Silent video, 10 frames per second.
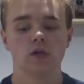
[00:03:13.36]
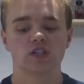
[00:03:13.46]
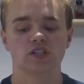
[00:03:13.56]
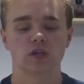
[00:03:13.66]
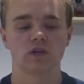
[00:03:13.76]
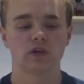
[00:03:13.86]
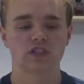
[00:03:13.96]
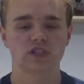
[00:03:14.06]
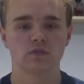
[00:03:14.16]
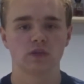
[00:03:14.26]
So I
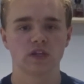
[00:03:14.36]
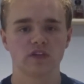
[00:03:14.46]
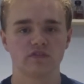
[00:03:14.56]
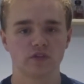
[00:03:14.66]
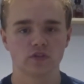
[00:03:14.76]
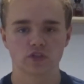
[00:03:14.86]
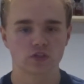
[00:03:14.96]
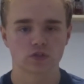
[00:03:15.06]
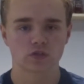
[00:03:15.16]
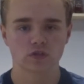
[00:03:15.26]
still believe you
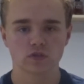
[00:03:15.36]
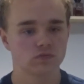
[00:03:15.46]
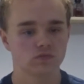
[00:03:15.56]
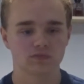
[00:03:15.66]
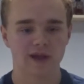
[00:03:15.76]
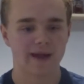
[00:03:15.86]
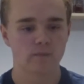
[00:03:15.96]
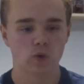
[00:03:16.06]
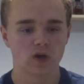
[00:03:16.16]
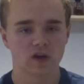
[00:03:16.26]
should do
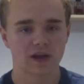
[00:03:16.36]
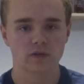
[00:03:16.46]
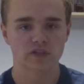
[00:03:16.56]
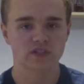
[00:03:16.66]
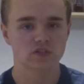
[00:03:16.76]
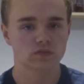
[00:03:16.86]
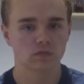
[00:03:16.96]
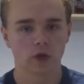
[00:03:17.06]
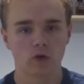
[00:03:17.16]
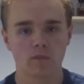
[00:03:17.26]
ab workouts and
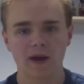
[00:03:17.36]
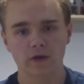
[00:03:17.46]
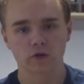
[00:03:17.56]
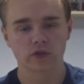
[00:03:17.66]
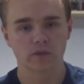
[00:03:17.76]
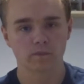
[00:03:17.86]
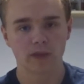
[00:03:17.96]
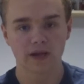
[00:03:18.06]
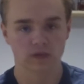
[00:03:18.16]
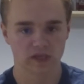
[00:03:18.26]
lower back on the
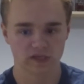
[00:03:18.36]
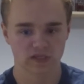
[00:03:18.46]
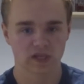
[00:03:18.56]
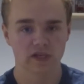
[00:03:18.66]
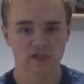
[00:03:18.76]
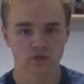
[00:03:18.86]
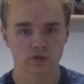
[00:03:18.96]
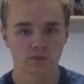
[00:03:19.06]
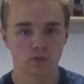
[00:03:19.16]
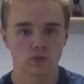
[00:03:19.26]
back days, okay? So on
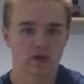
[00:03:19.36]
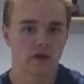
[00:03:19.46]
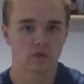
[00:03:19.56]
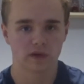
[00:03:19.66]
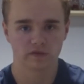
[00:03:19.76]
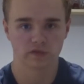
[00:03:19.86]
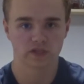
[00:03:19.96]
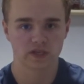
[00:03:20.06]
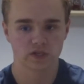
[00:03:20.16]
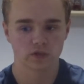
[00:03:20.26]
your pull day or whatever
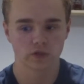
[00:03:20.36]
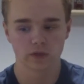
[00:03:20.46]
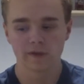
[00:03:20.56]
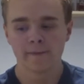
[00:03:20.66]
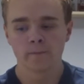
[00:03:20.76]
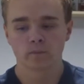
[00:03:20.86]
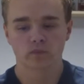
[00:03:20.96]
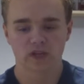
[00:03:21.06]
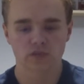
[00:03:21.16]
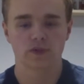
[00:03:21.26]
day you do,
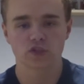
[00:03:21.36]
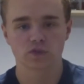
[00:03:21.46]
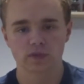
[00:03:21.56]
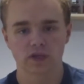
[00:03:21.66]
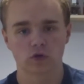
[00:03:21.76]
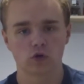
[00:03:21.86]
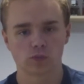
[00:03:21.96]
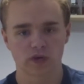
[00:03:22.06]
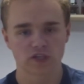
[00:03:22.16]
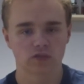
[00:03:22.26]
that's when you should be
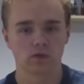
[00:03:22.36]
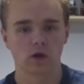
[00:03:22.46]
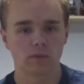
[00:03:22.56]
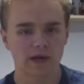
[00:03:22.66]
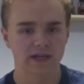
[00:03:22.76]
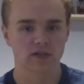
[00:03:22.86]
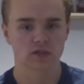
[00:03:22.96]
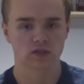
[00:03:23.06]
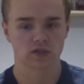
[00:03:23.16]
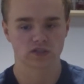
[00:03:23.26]
incorporating some lower back
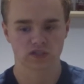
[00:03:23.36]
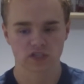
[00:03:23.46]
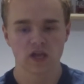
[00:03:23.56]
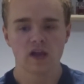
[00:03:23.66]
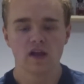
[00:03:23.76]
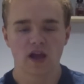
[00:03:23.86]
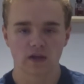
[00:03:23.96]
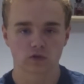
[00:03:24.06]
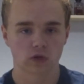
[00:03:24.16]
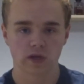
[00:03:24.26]
exercises. A
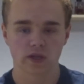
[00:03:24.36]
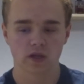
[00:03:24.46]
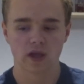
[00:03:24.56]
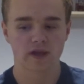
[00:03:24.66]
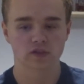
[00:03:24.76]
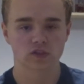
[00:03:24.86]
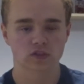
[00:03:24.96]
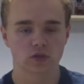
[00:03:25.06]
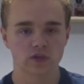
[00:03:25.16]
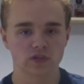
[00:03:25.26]
great
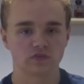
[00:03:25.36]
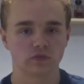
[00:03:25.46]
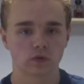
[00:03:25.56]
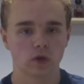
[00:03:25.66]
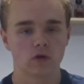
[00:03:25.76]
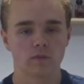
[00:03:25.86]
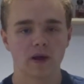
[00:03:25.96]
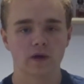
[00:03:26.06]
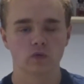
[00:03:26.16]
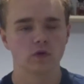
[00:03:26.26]
exercise for lower
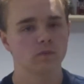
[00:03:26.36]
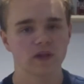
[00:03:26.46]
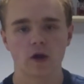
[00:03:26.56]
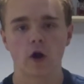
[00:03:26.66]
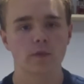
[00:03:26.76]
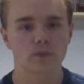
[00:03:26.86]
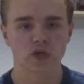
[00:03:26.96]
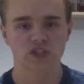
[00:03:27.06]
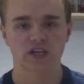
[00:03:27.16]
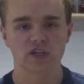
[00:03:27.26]
back would be
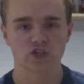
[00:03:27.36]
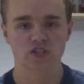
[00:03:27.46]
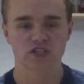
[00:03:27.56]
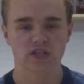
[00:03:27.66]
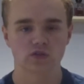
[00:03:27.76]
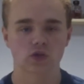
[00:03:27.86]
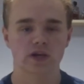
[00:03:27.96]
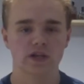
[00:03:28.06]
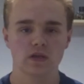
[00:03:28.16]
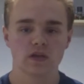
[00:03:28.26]
hyperextensions, and a
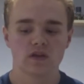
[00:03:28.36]
great